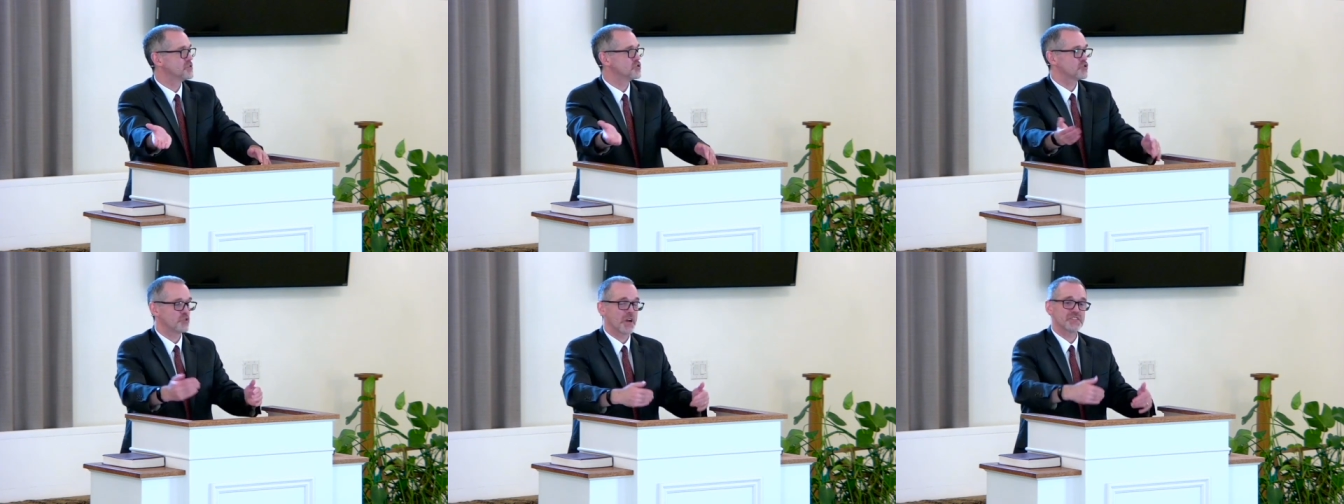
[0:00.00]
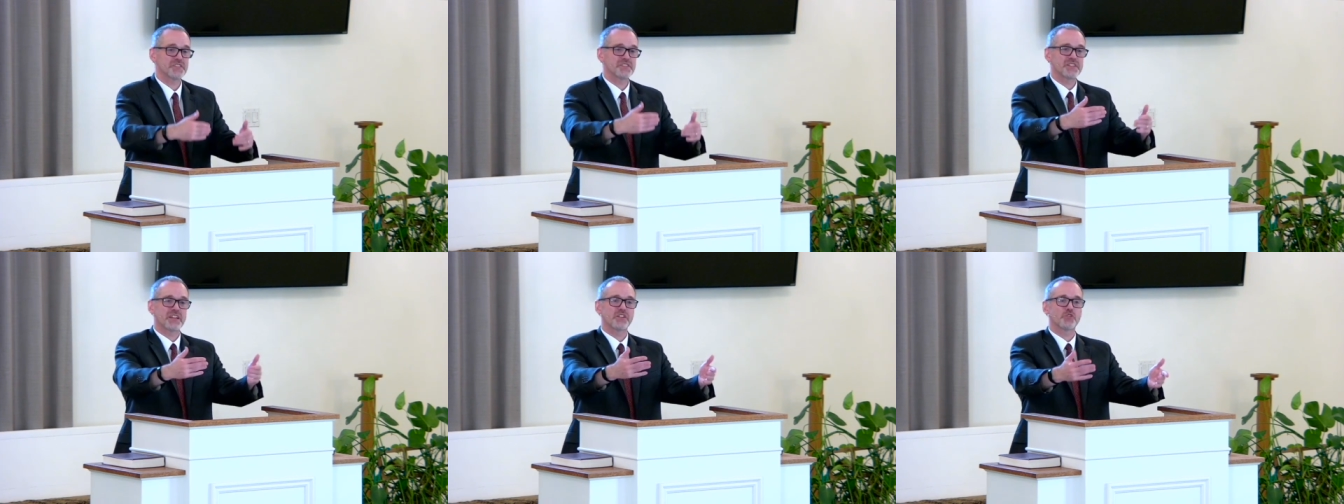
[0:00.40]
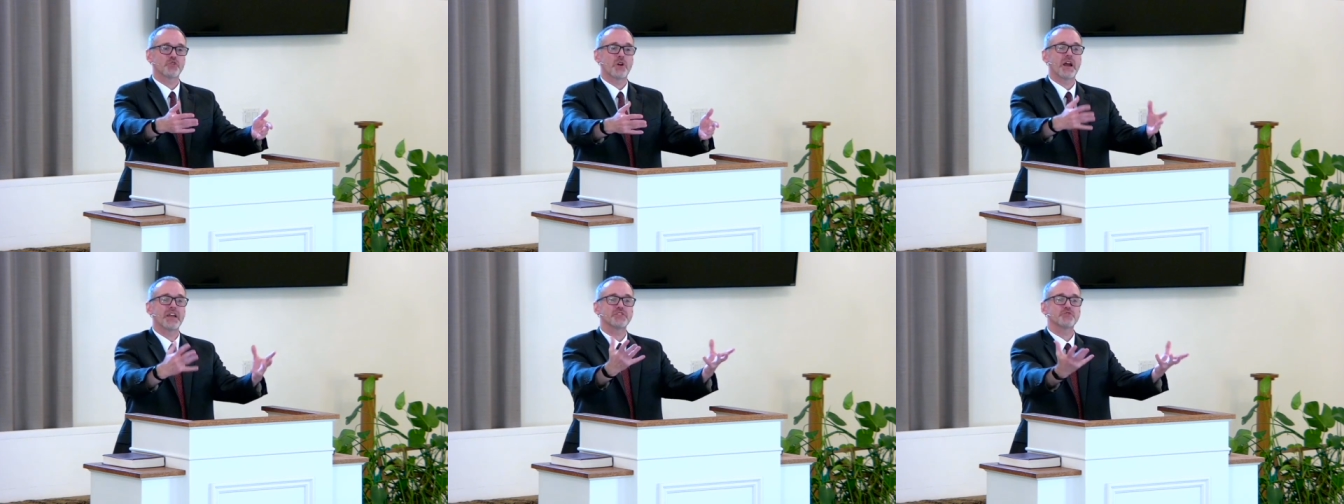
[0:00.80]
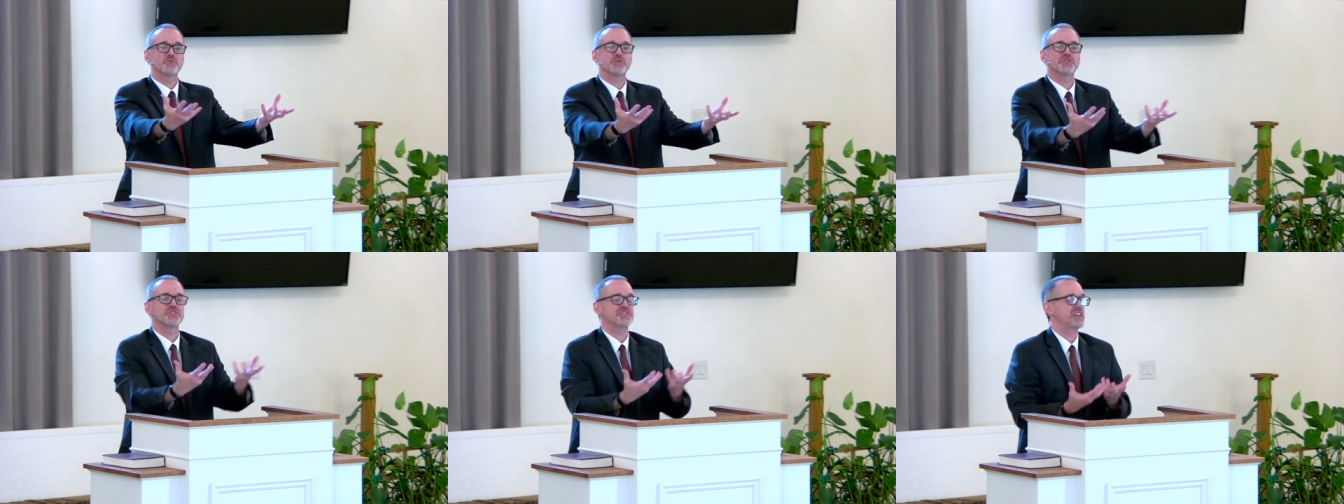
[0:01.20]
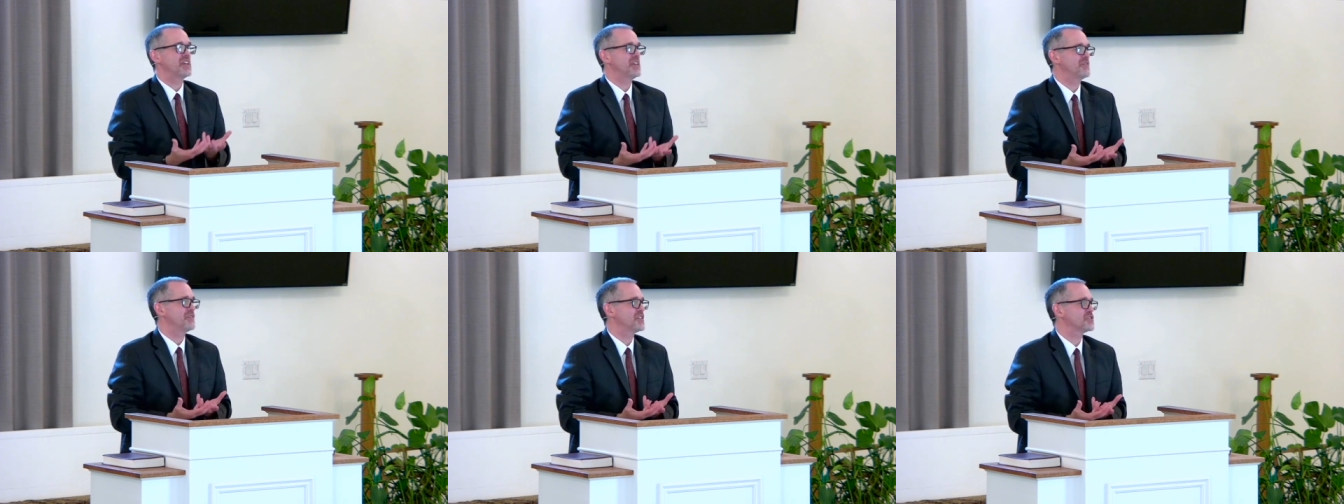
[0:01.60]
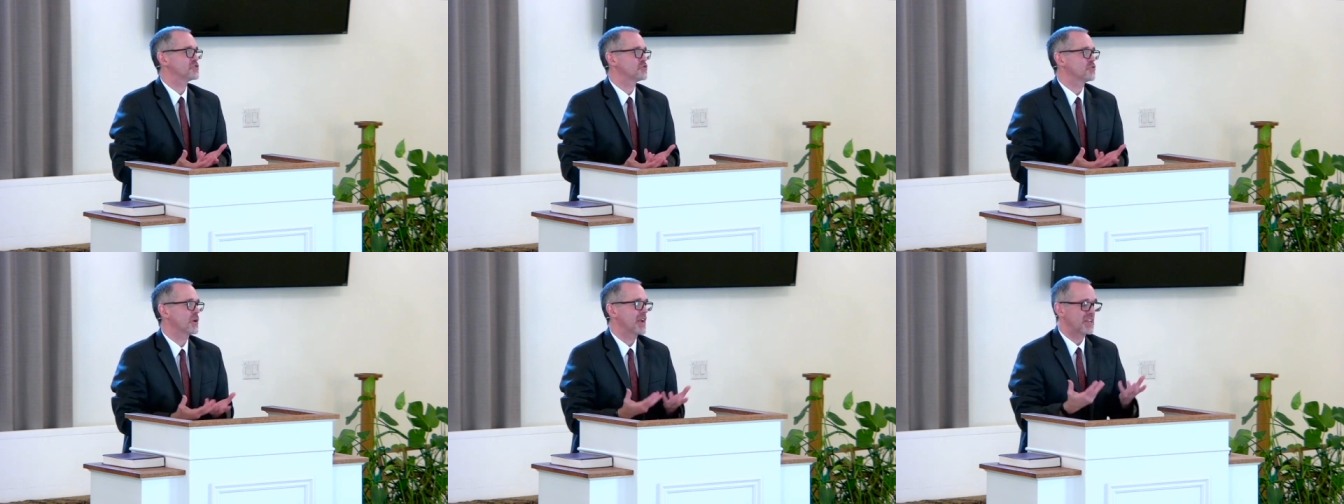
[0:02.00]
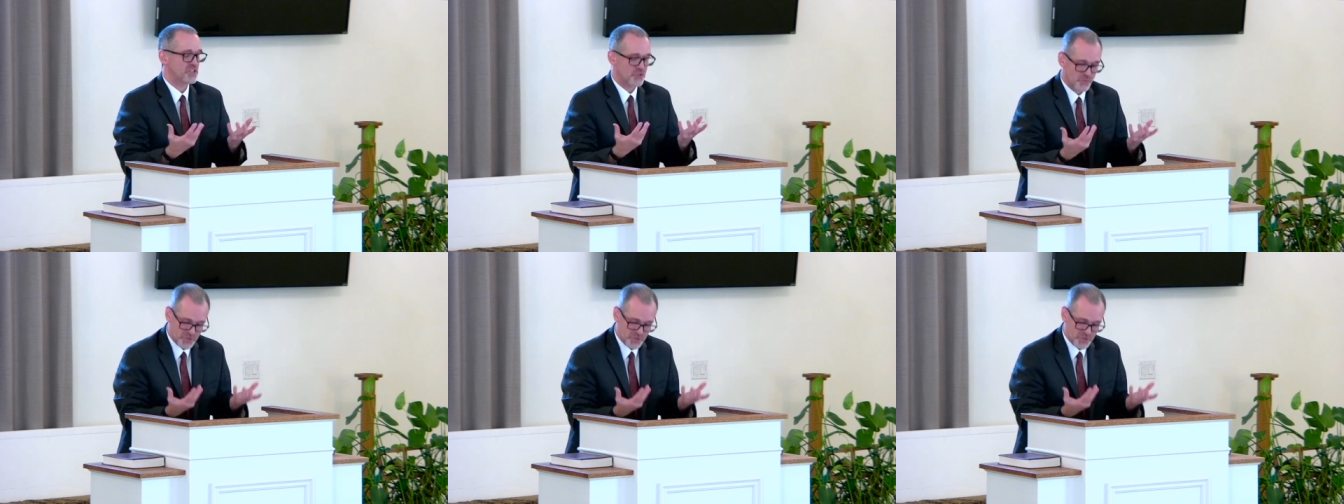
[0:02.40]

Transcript: Trust in Christ, receive His grace,